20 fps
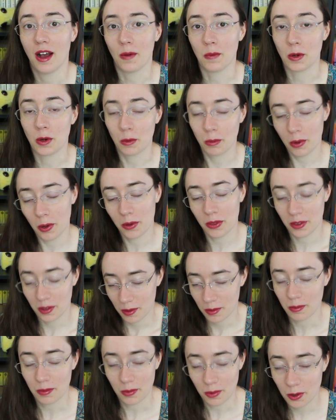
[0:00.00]
We were both
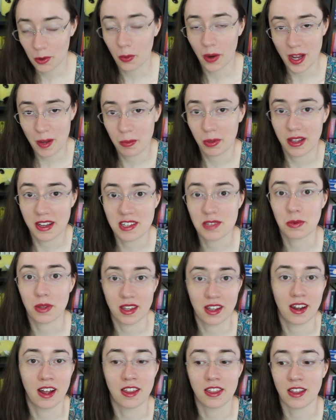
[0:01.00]
quite pleased
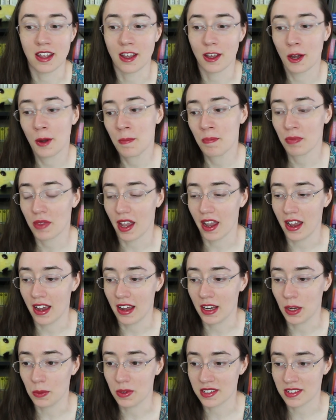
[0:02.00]
with it, I think
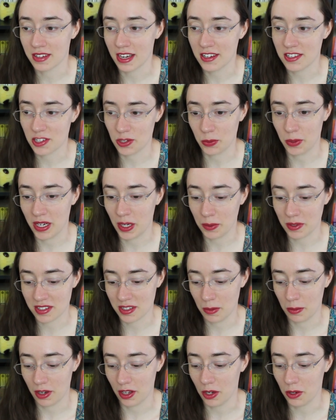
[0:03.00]
and it was nice to read it with
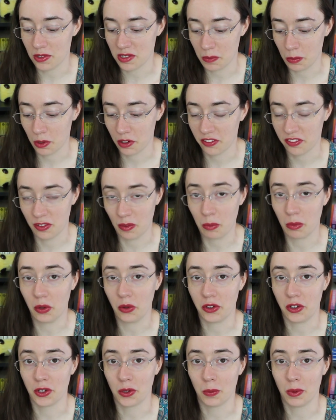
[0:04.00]
somebody who's more
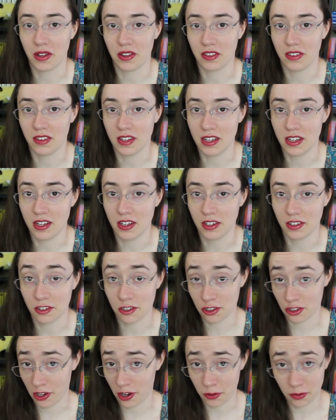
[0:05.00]
familiar with the
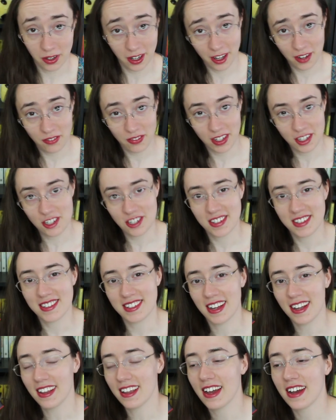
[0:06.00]
genre conventions,
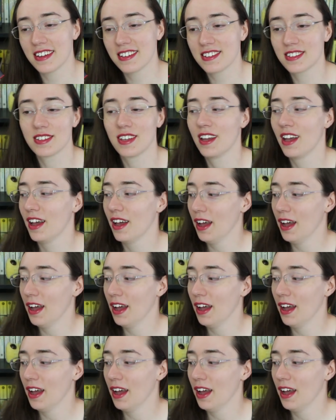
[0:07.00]
I guess.